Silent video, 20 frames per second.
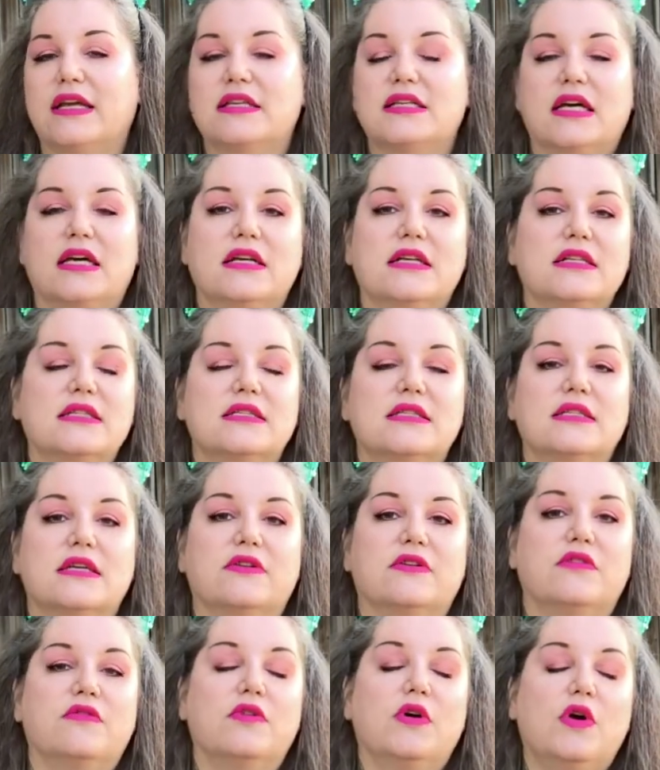tons
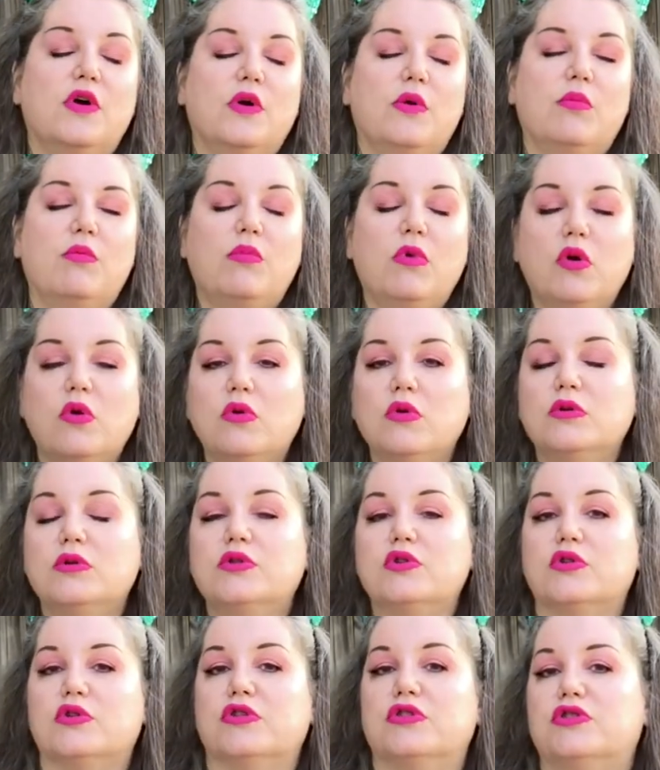of mold
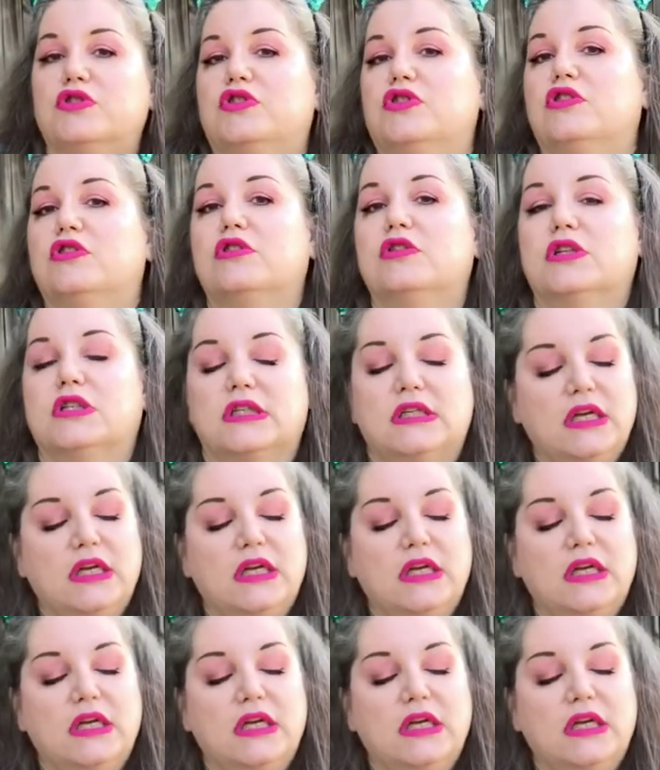or dirt.